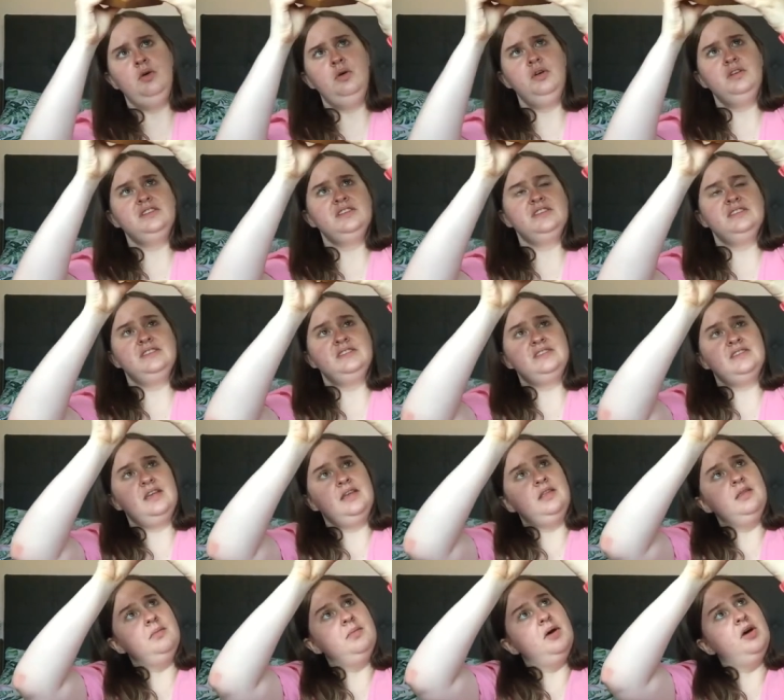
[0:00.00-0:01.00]
what oh, does it
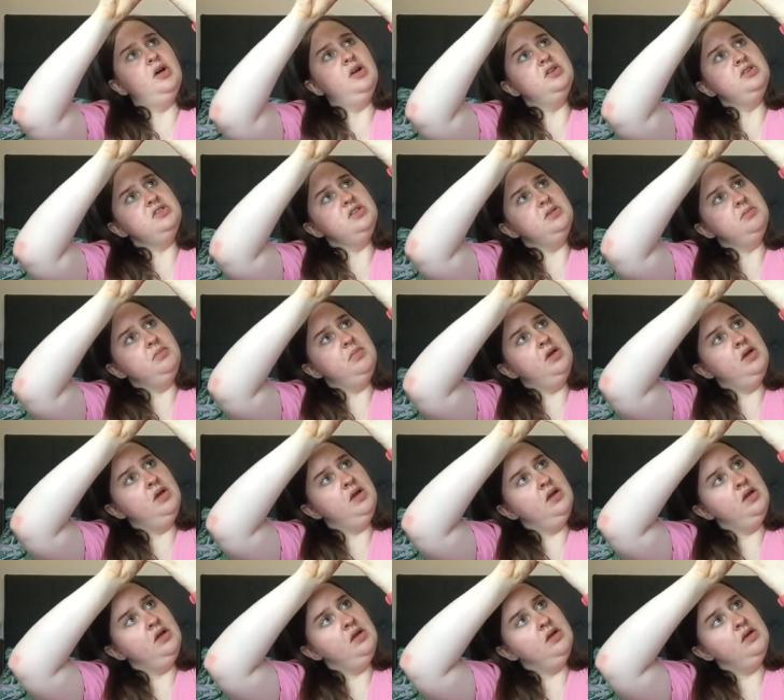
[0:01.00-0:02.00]
say on the bottom
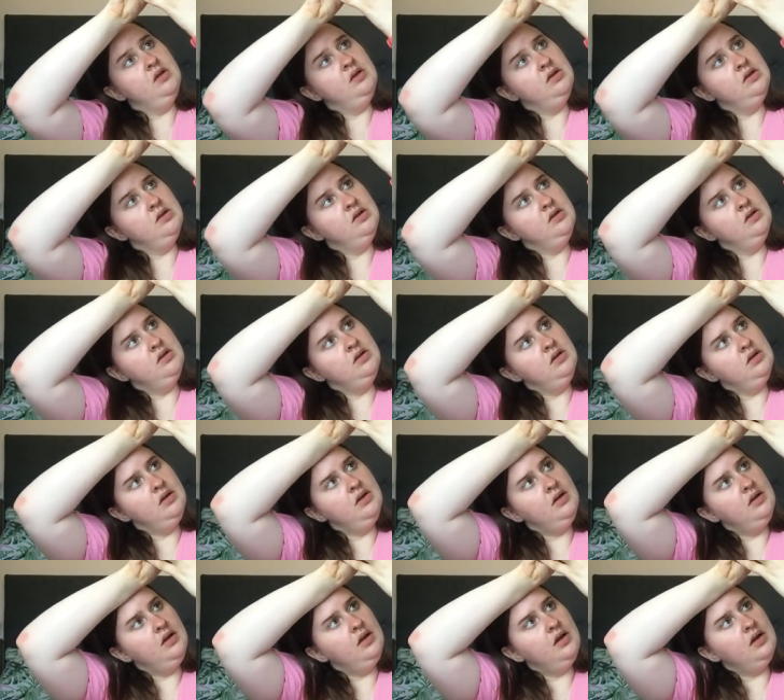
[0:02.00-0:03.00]

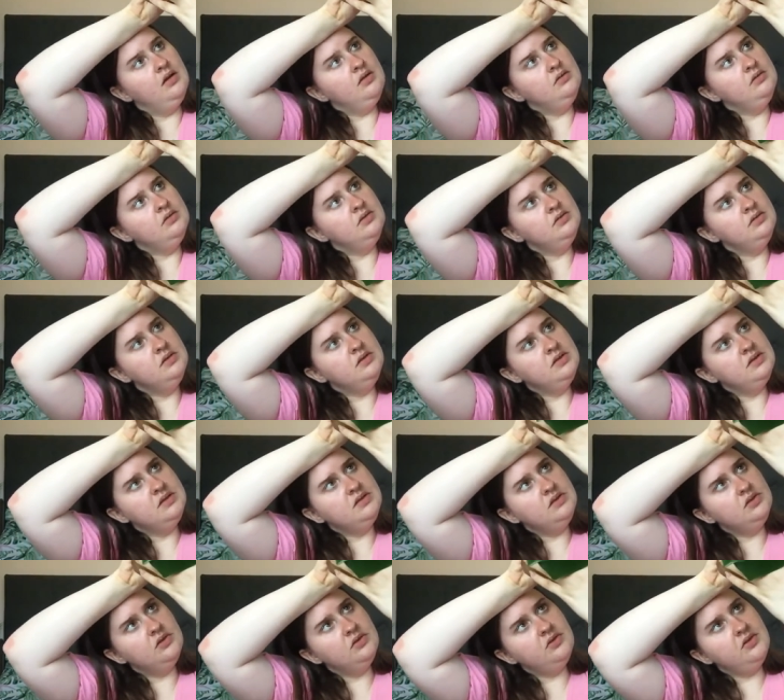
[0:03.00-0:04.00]
oh
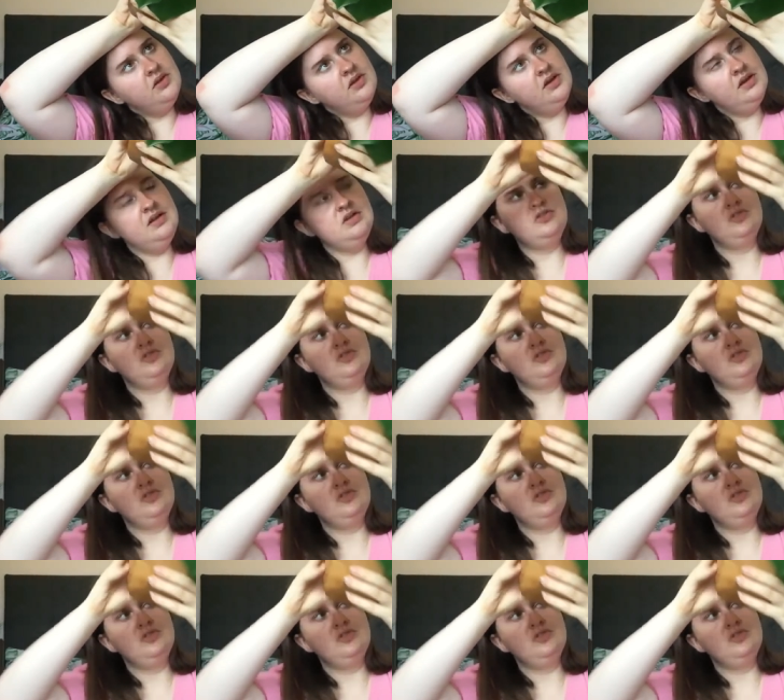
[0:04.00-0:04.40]
it doesn't